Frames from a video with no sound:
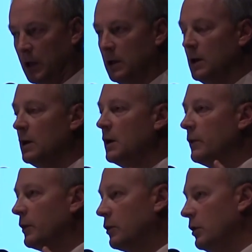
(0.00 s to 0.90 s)
Okay?
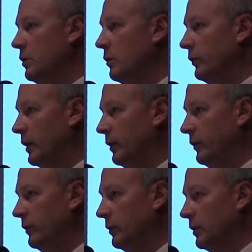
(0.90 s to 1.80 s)
The good news
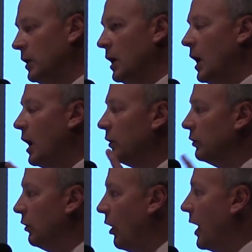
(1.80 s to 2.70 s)
is a
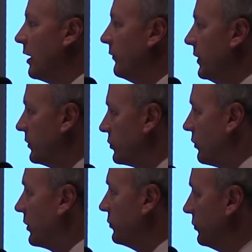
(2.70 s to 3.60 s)
lot of the
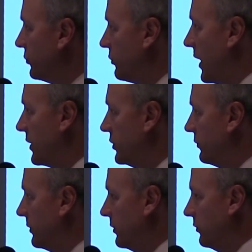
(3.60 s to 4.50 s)
instructional
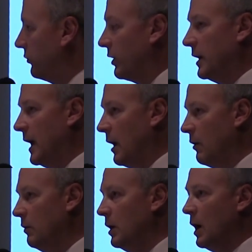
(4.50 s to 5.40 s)
strategies we use right
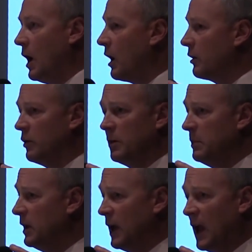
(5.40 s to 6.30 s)
now are going to
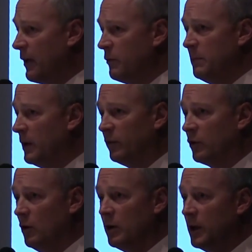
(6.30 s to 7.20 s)
be every bit
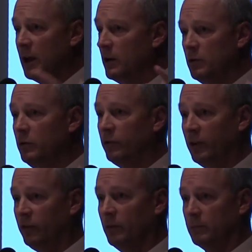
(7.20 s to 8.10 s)
as good in a new
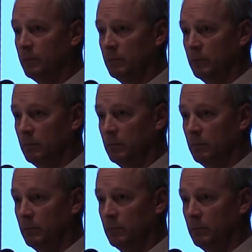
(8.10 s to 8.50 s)
system.